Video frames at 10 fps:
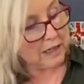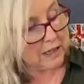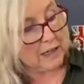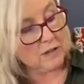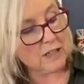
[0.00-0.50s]
have
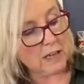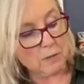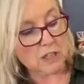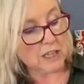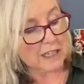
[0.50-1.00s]
this little gift
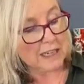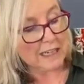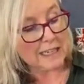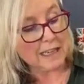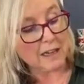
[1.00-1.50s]
set which has
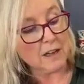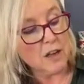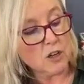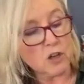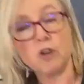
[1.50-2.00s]
a nice
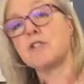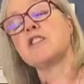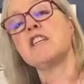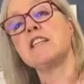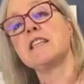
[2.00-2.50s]
little
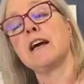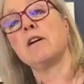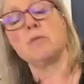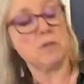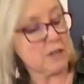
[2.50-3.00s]
cotton tea
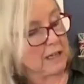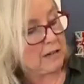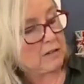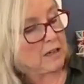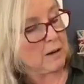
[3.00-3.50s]
towel with the
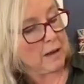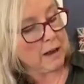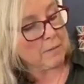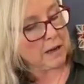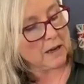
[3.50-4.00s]
Downton
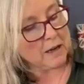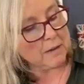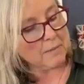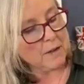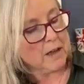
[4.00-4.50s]

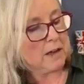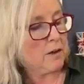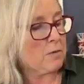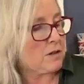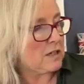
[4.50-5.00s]
Abbey.
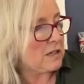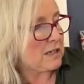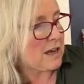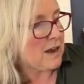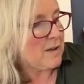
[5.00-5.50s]
What
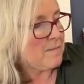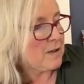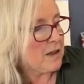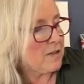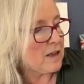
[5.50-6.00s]
does it say?
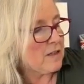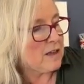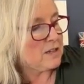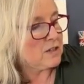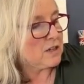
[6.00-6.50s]

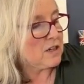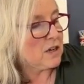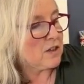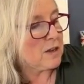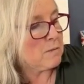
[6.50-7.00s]
Then there's
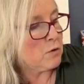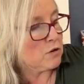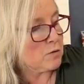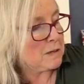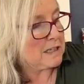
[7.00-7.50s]
nothing
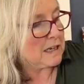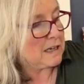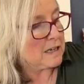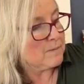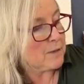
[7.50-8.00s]
more to be
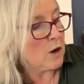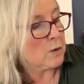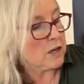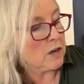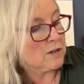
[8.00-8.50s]
said.
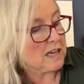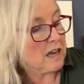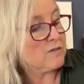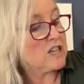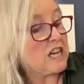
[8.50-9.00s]
Are we going
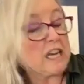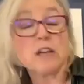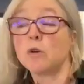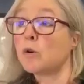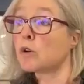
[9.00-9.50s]
to have
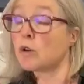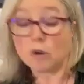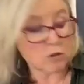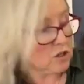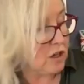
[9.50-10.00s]
tea or
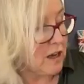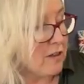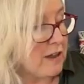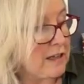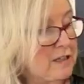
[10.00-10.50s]
not?
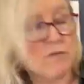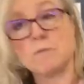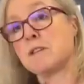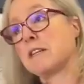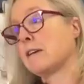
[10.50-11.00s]
And that's
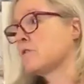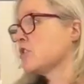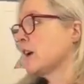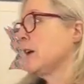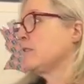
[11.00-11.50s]
from the
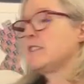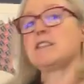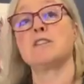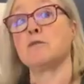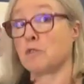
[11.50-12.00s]
Dowager
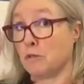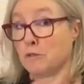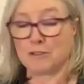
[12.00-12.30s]
Countess, of